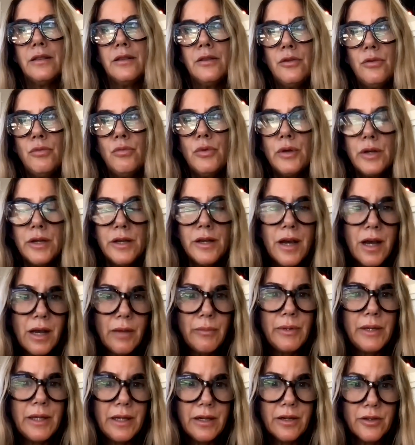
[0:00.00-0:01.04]
you would
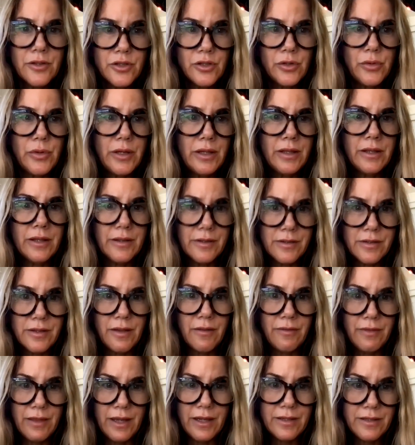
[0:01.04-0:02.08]
not be here doing this
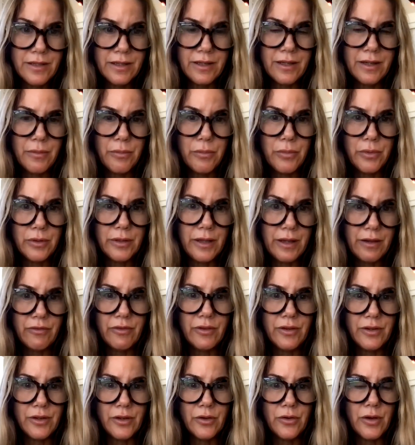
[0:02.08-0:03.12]
if they didn't believe
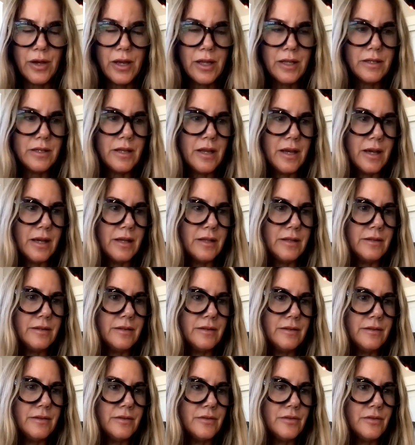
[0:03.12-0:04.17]
in you.
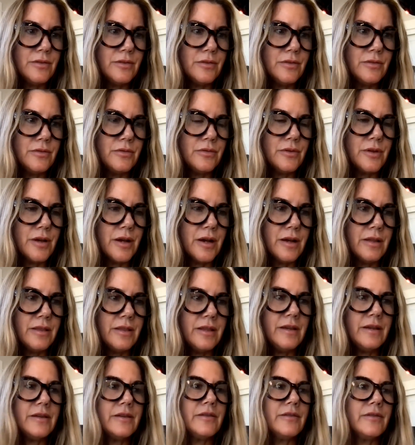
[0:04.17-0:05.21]
And I
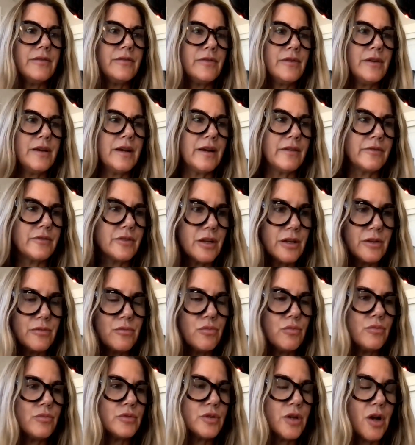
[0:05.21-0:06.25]
think after
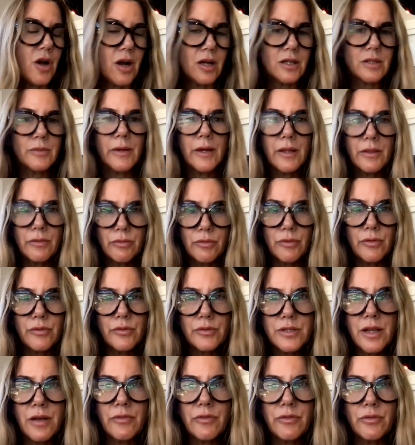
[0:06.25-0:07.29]
I talked
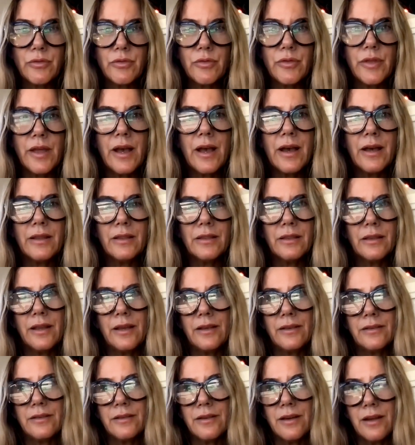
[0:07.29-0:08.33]
myself through that,
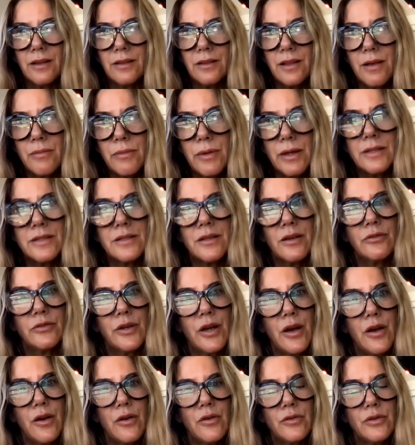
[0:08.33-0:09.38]
like I let myself
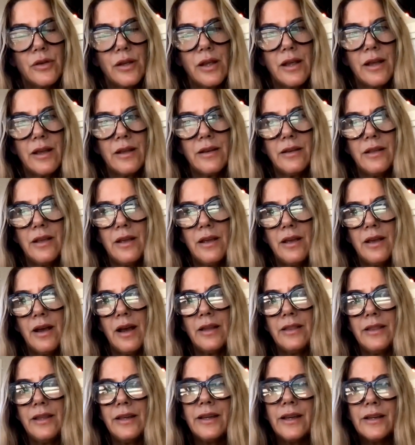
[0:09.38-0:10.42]
go. And
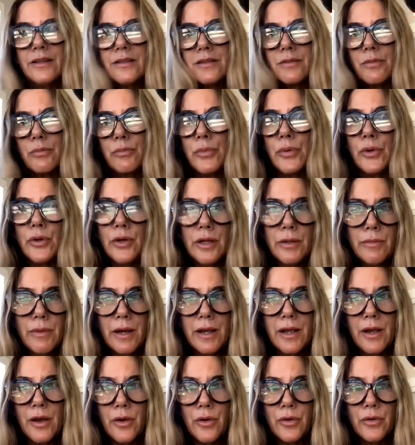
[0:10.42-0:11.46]
I think it's putting
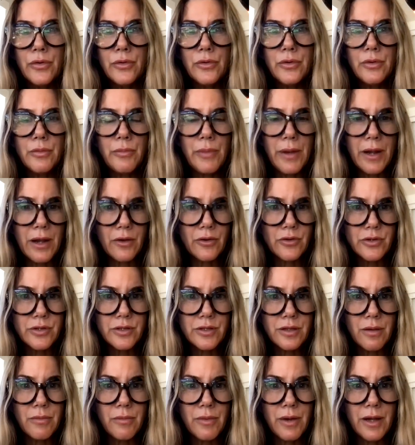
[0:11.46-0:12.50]
my own
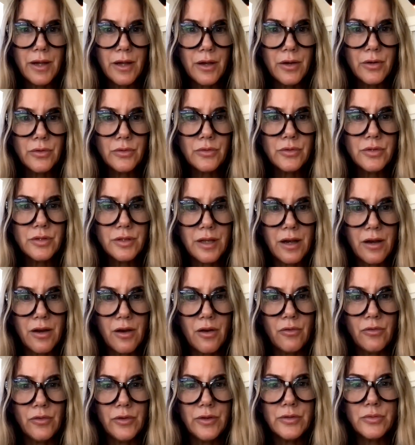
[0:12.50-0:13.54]
boundaries on my own
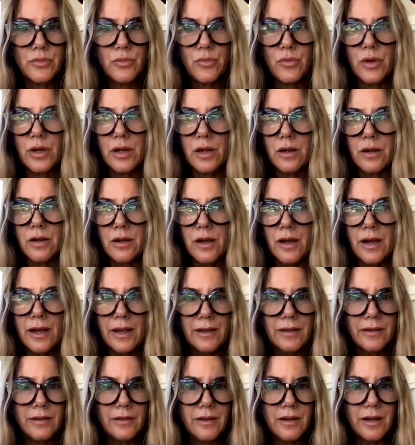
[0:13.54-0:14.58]
self is where
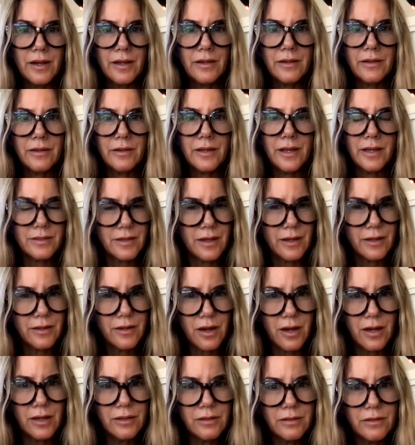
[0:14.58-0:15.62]
I guess I
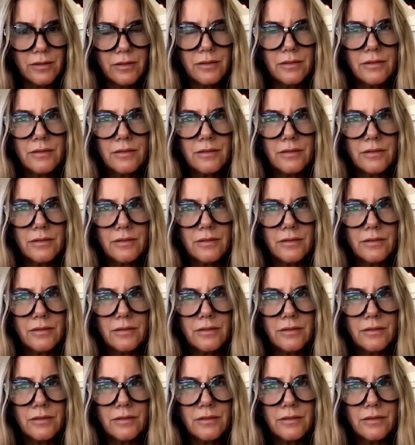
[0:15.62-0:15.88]
got